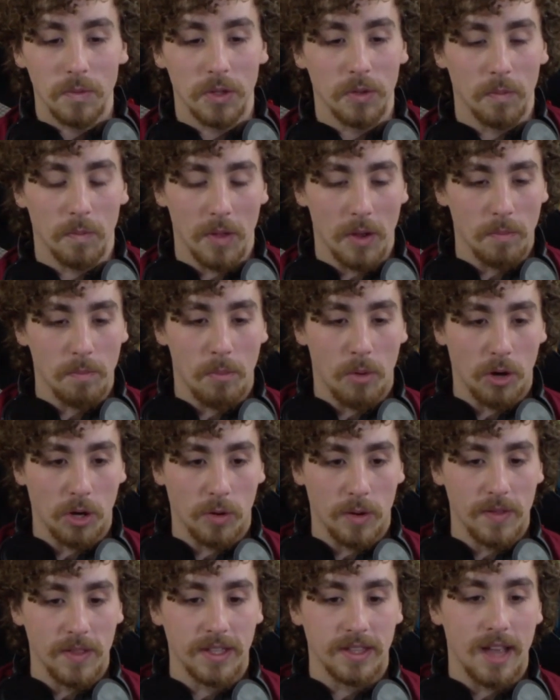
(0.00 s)

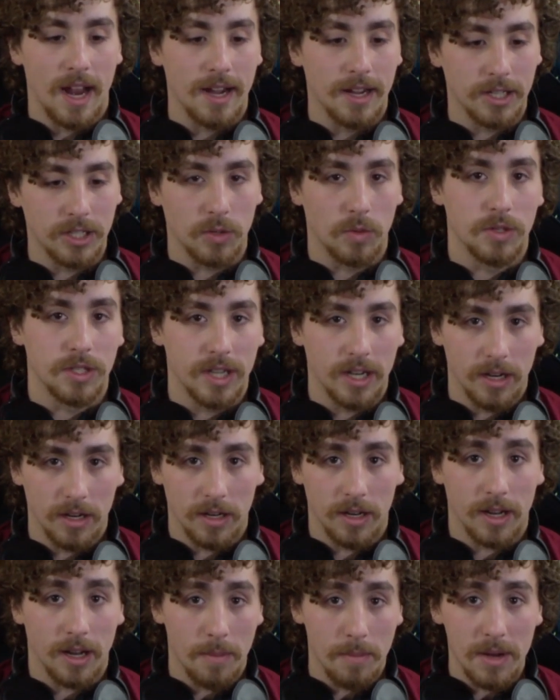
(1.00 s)
murdering the dinosaurs. You get
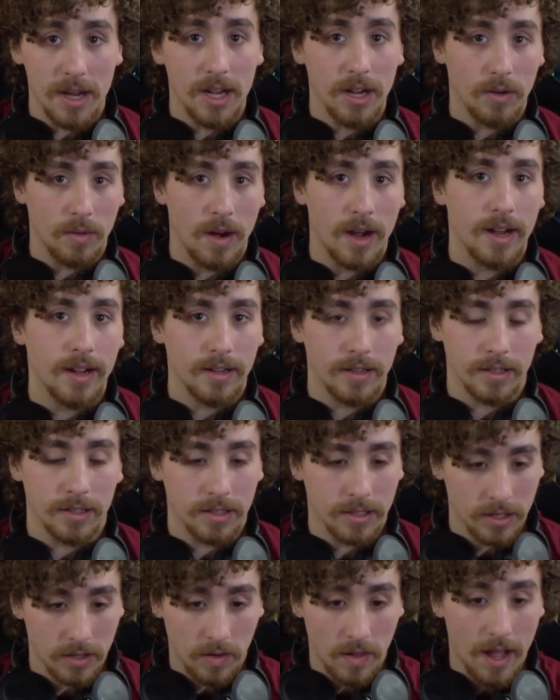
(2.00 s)
like a meteorite, and
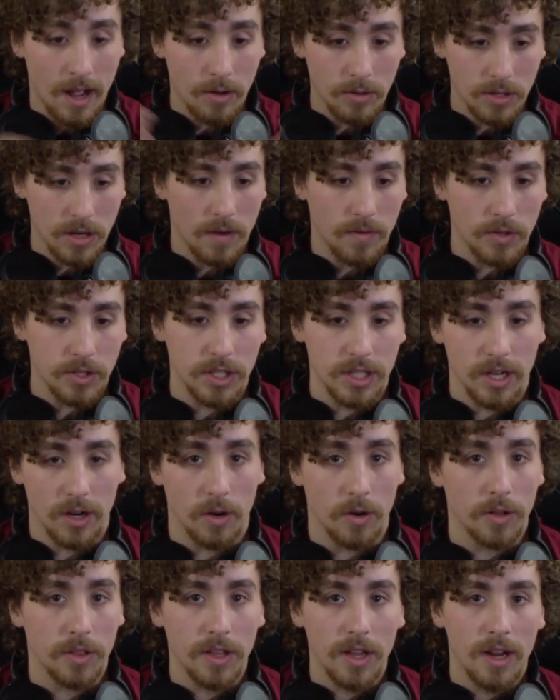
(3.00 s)
the cloud covers the
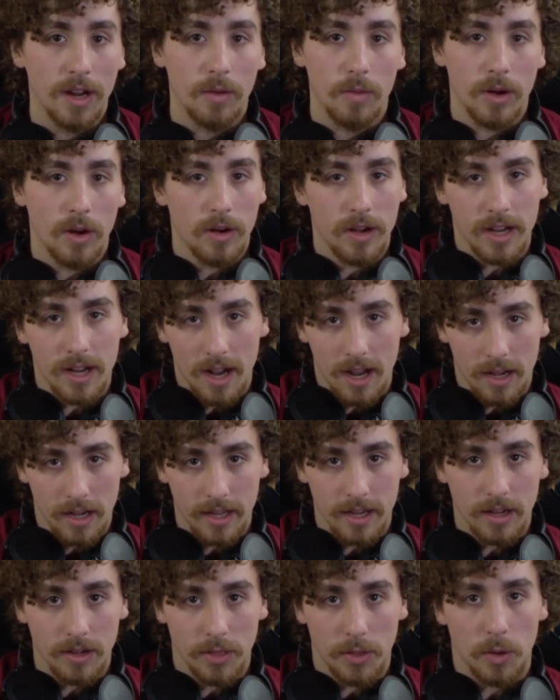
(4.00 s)
earth. We already got like
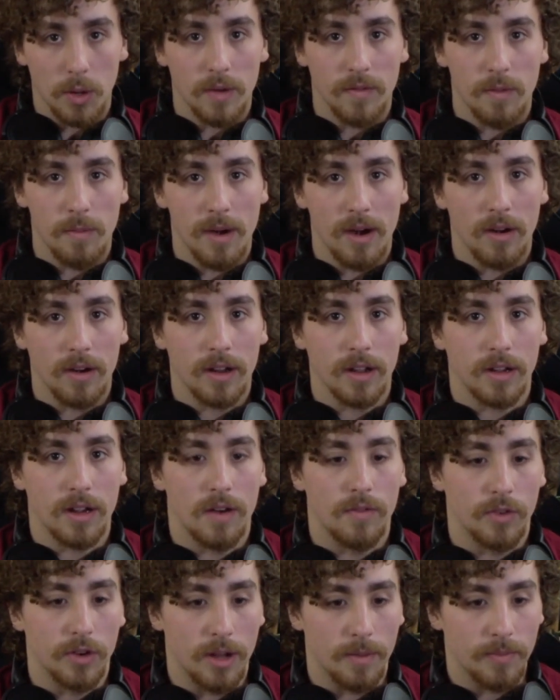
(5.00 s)
a third of America
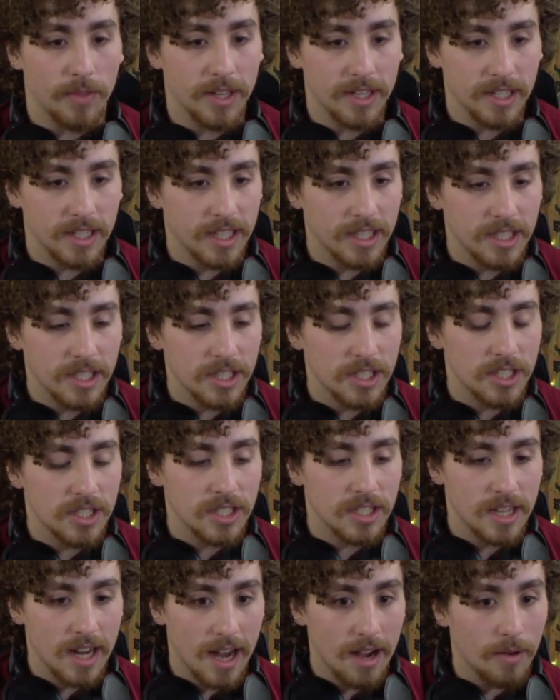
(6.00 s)
covered up. This is
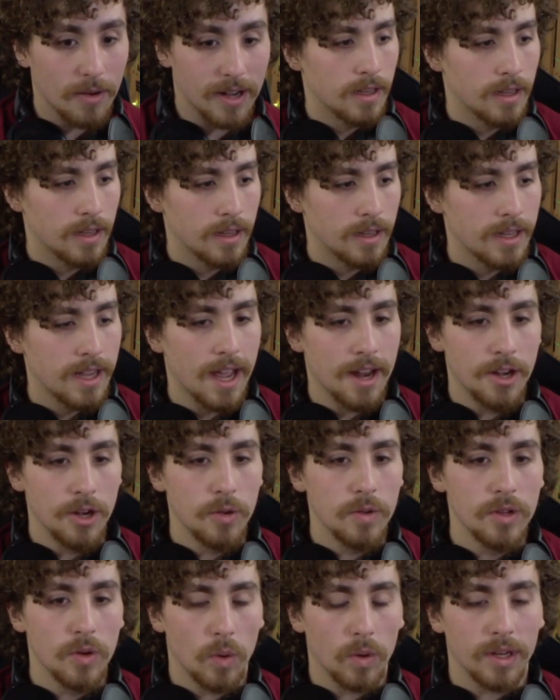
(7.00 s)
scary. Yeah, New
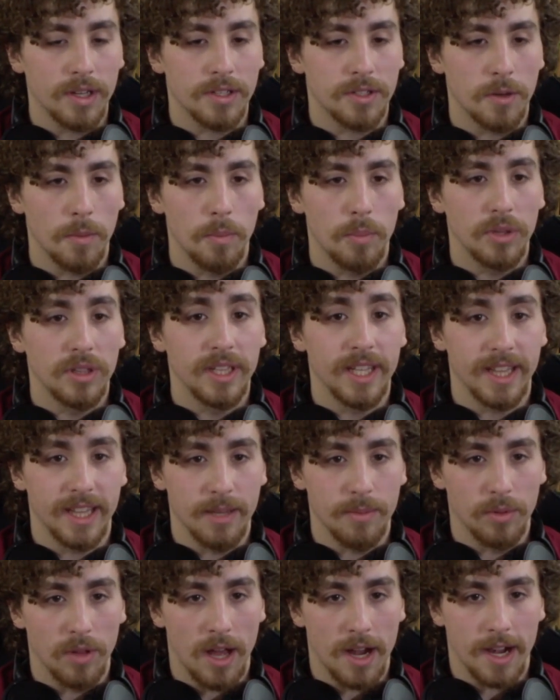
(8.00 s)
York is completely
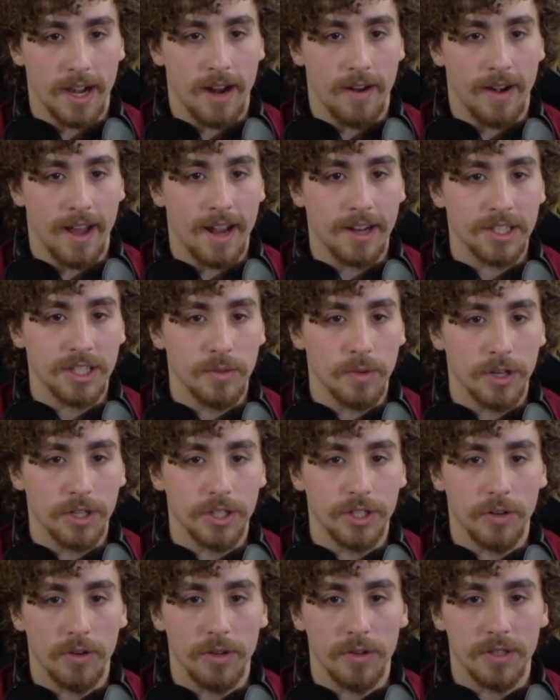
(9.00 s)
blotted out. I actually want to
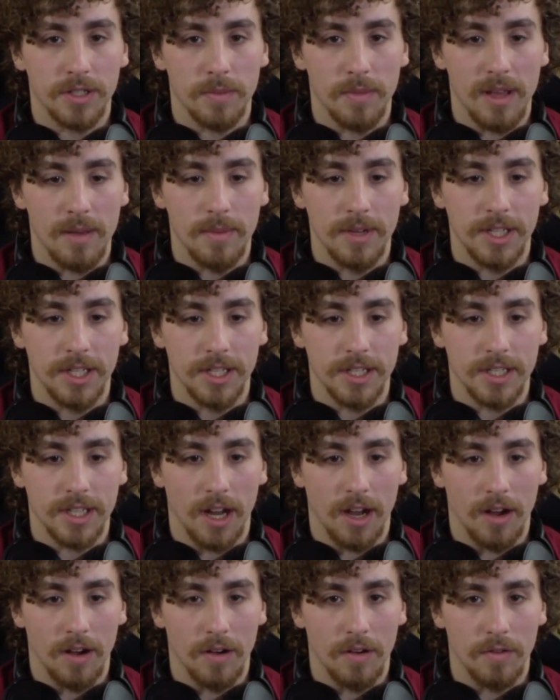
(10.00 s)
show you some images
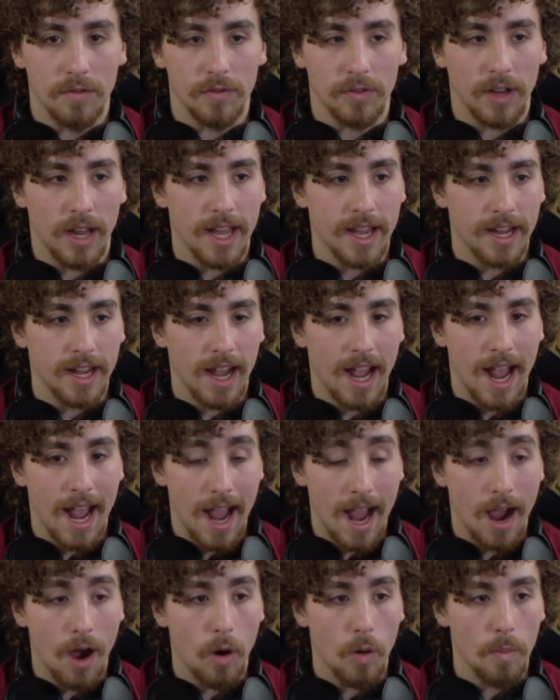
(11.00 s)
of like
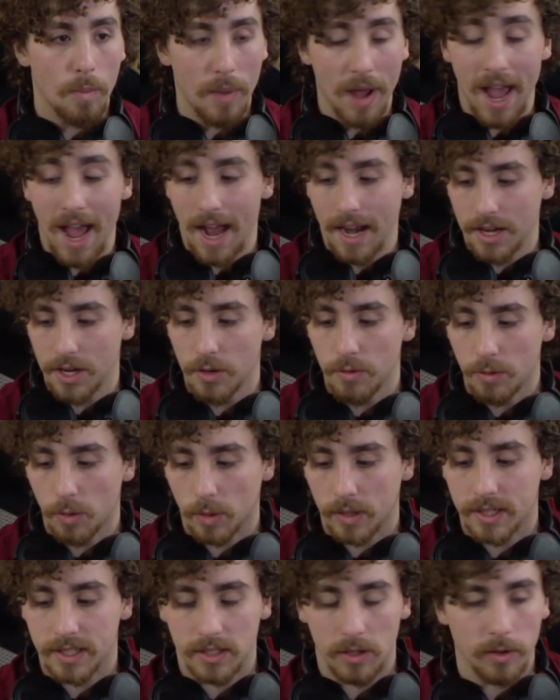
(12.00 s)
how bad New York
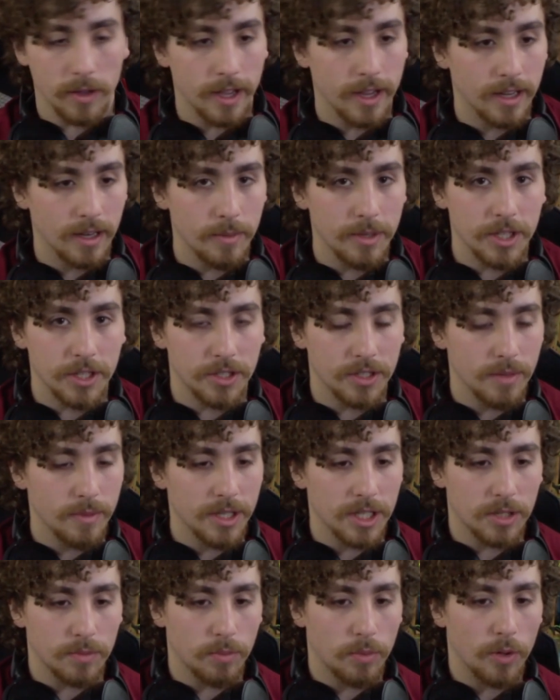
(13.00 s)
is looking. Let me
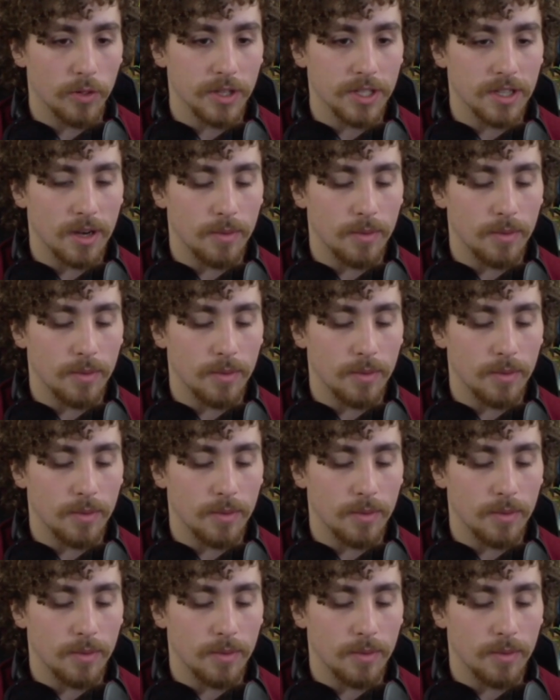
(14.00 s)
just put these up real